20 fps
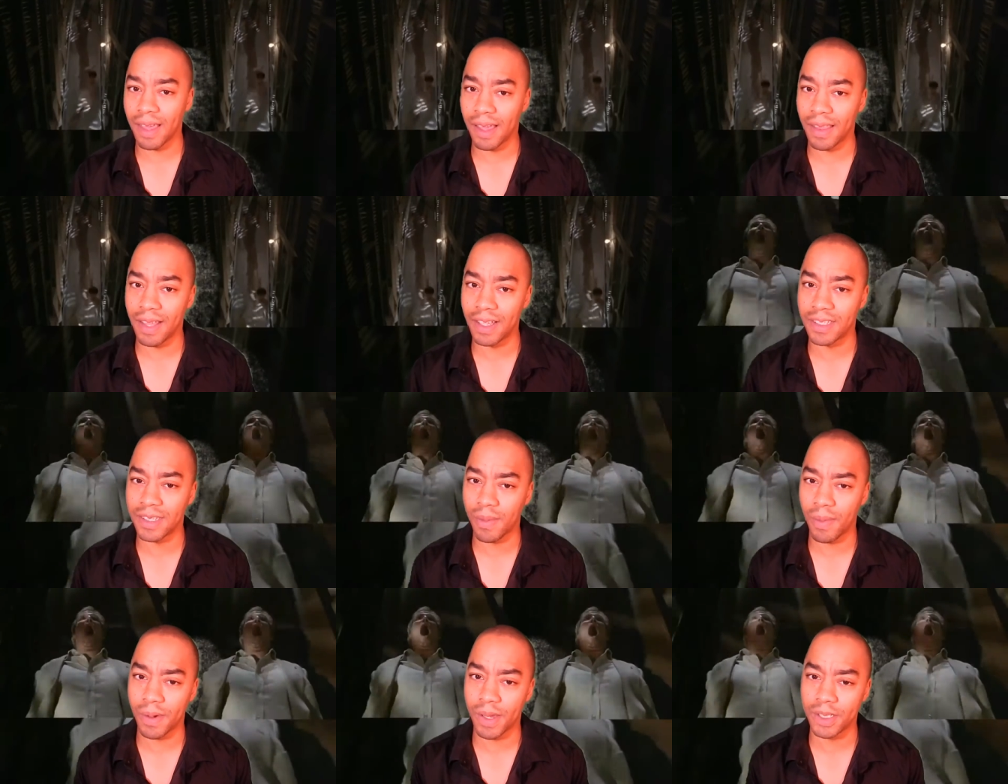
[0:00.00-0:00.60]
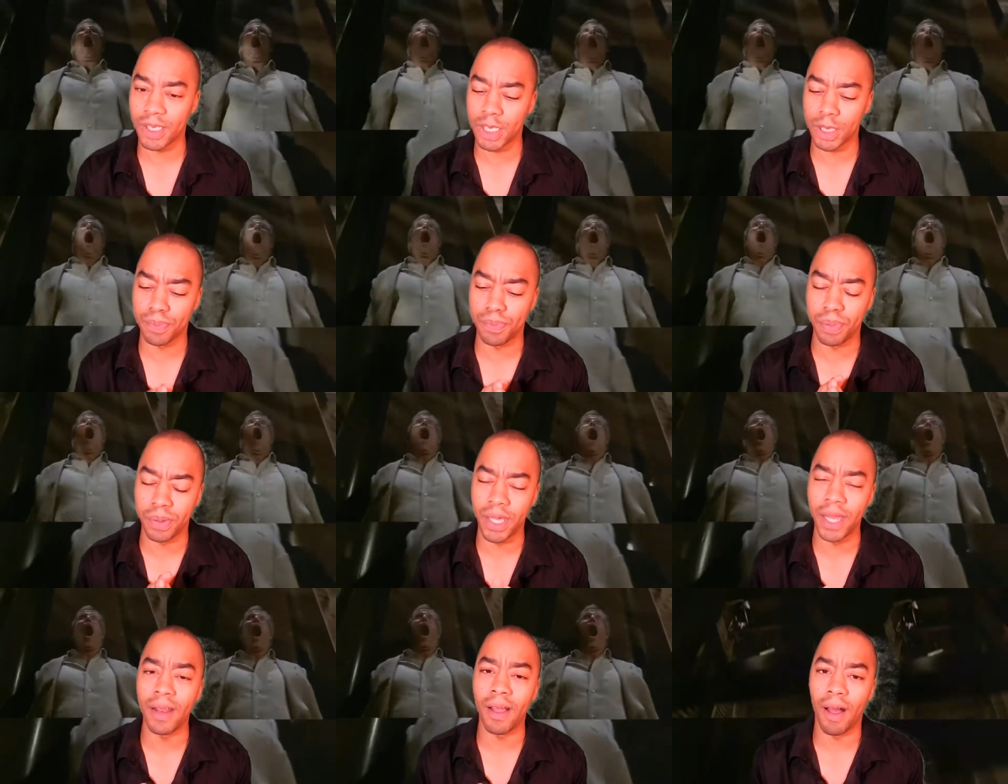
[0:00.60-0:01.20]
thing. And they someone gets
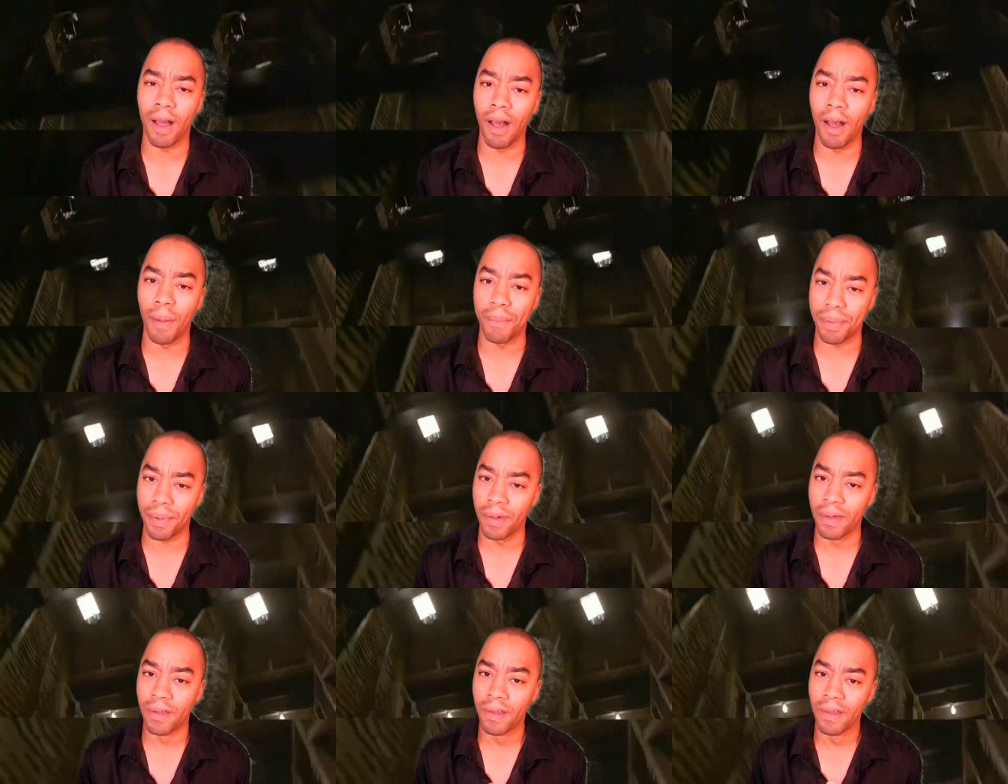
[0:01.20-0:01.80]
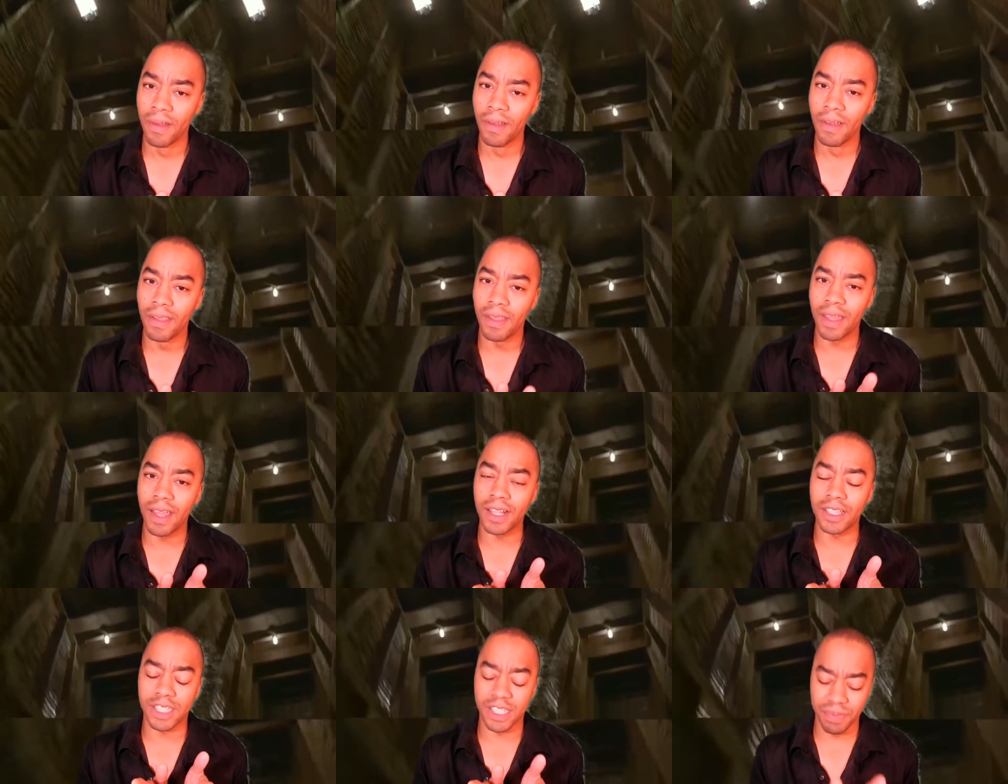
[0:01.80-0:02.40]
split up.
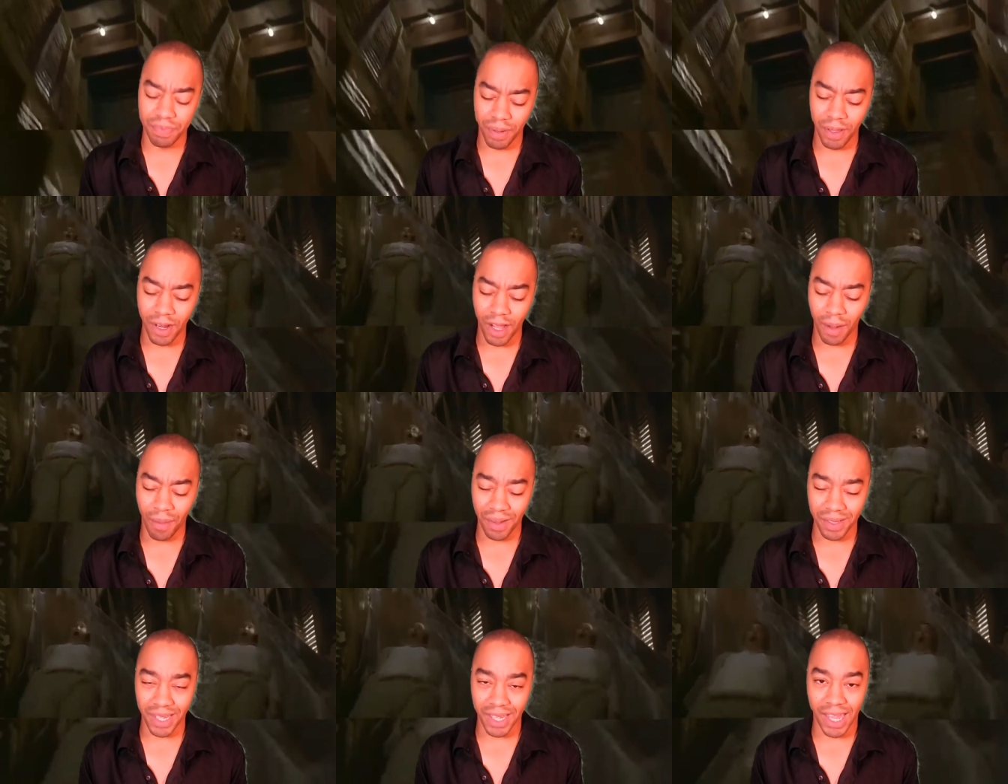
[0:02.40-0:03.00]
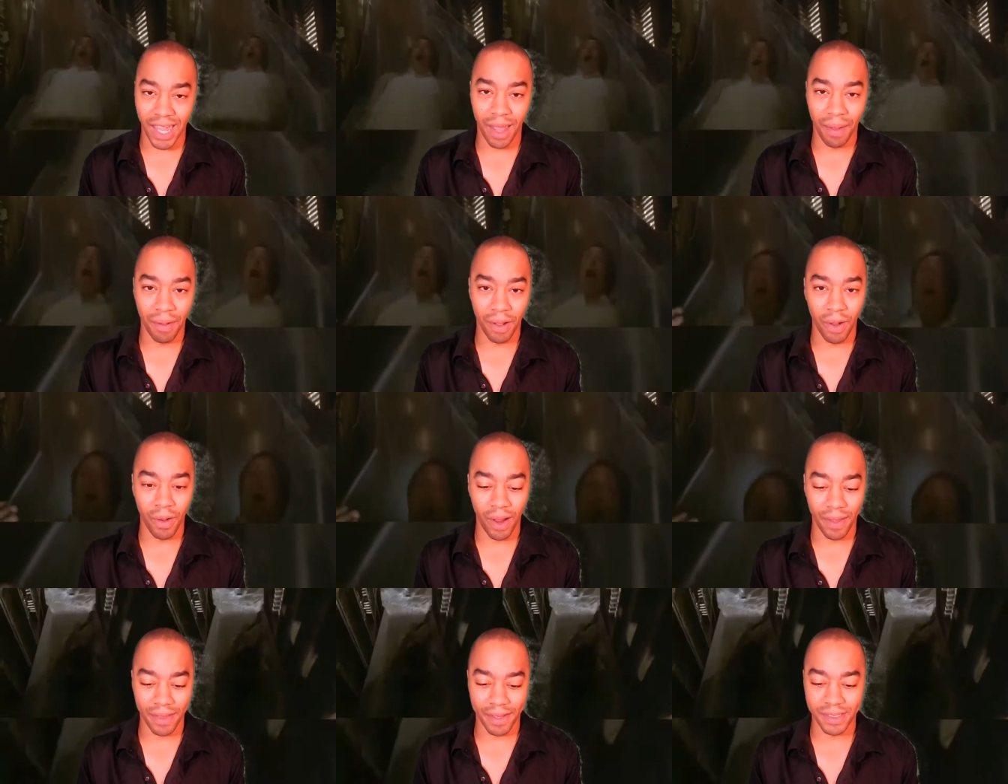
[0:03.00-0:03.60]
They get split up because they can't
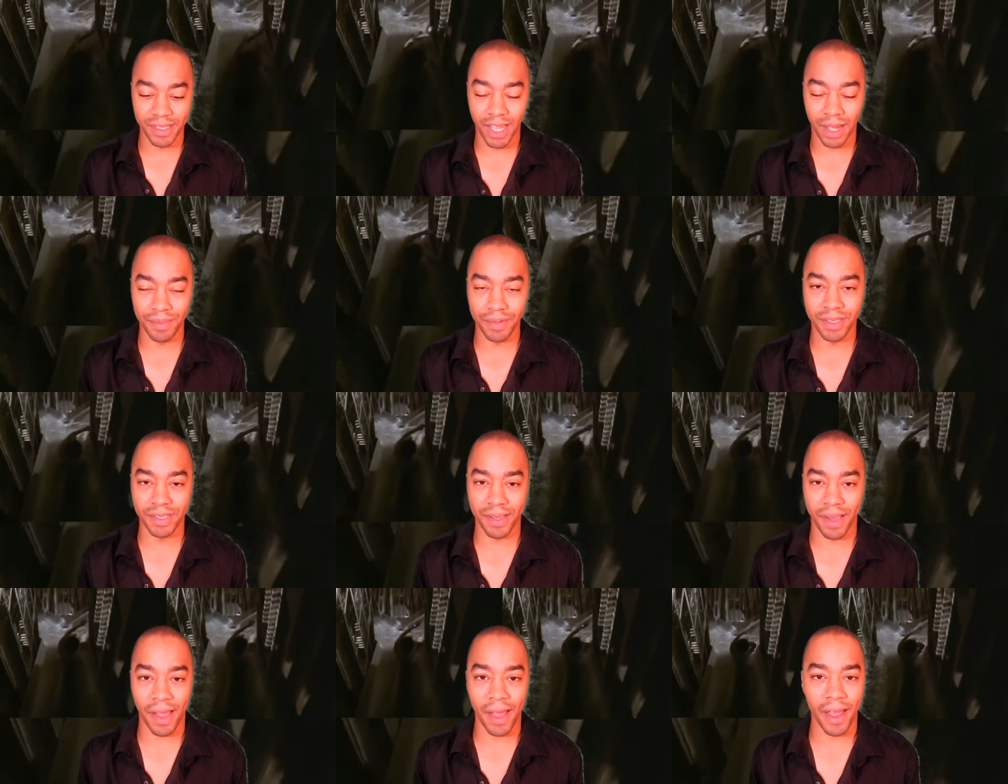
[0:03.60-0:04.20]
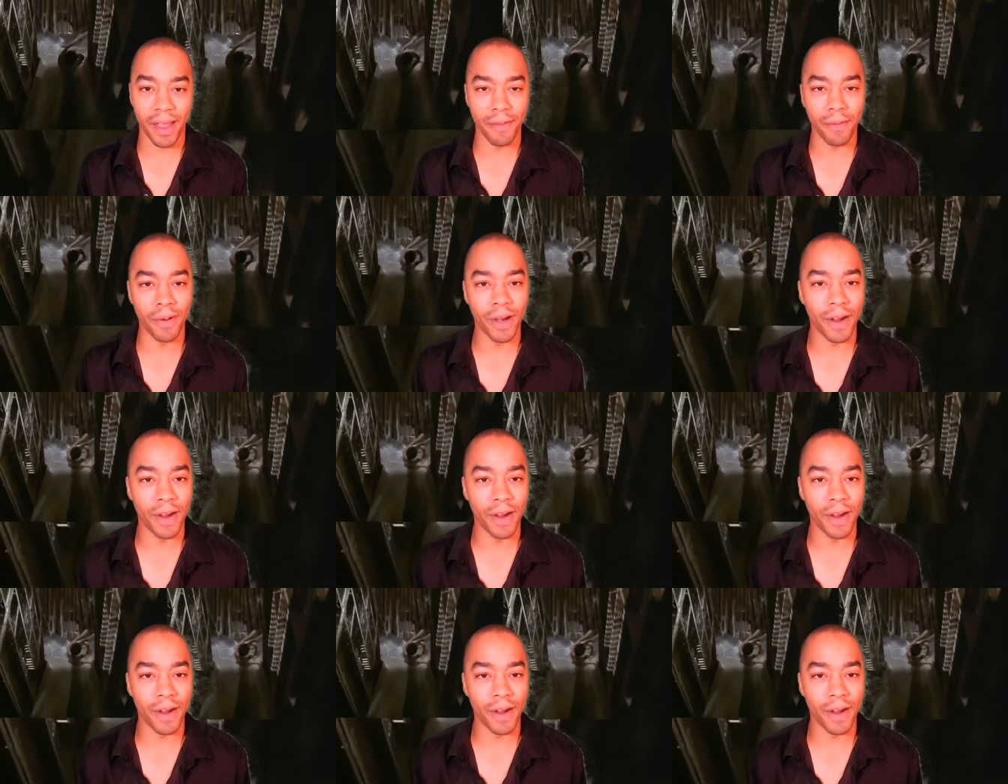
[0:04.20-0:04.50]
go down the same slide.